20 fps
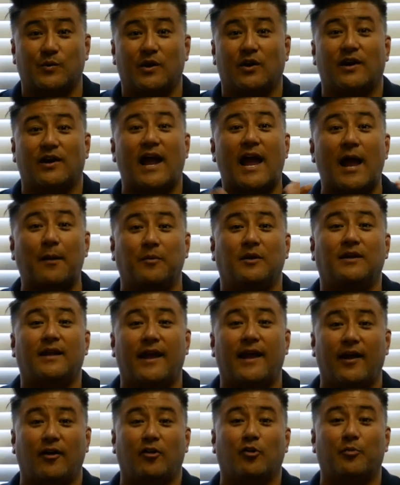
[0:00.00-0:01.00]
We are happy to
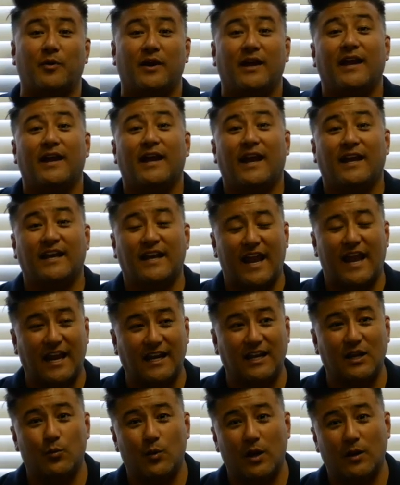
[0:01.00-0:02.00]
help in
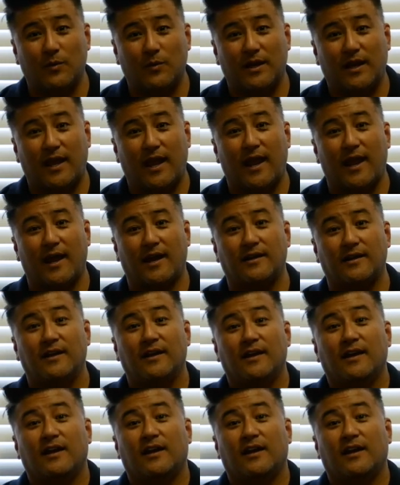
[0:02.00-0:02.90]
any way we can.